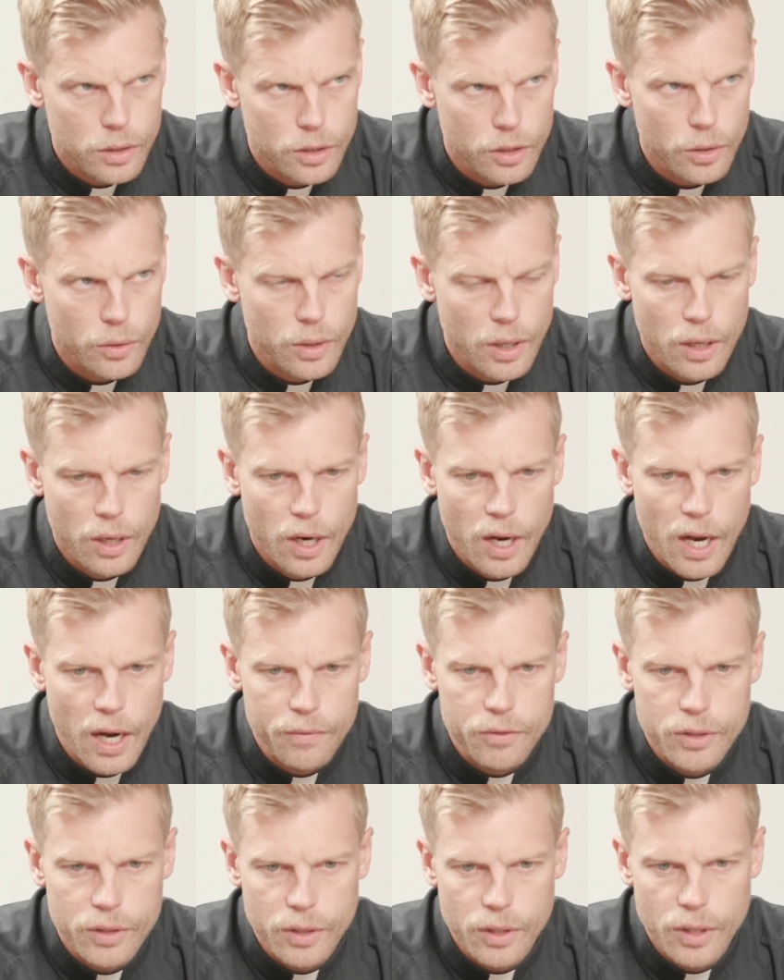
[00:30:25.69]
You don't have
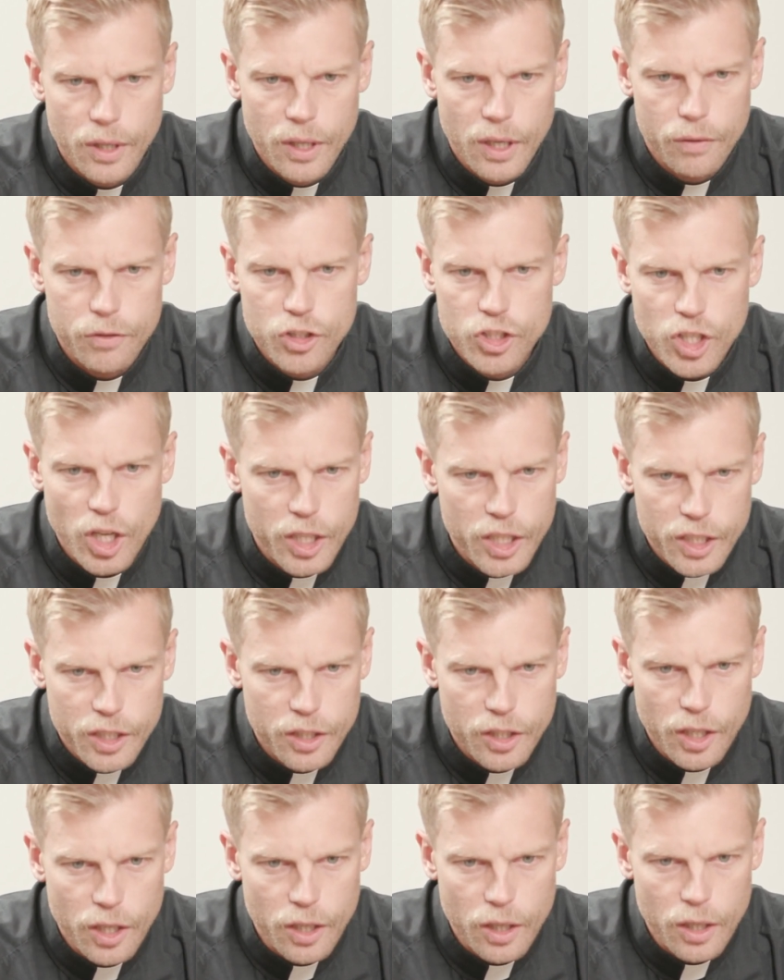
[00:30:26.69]
to have studied
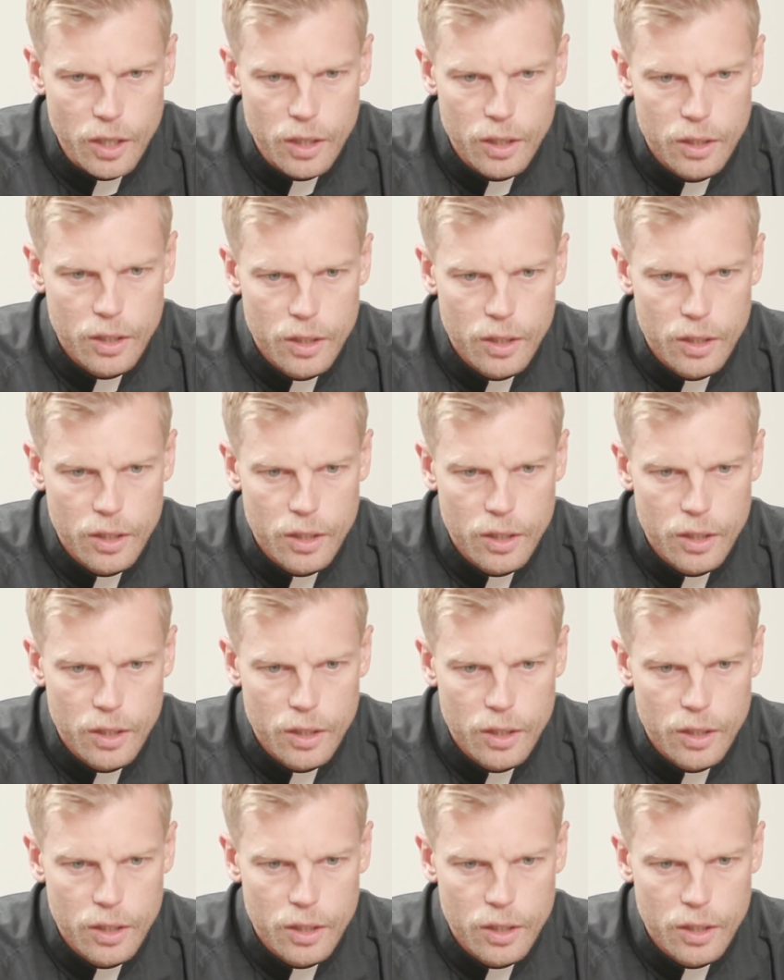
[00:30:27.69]
their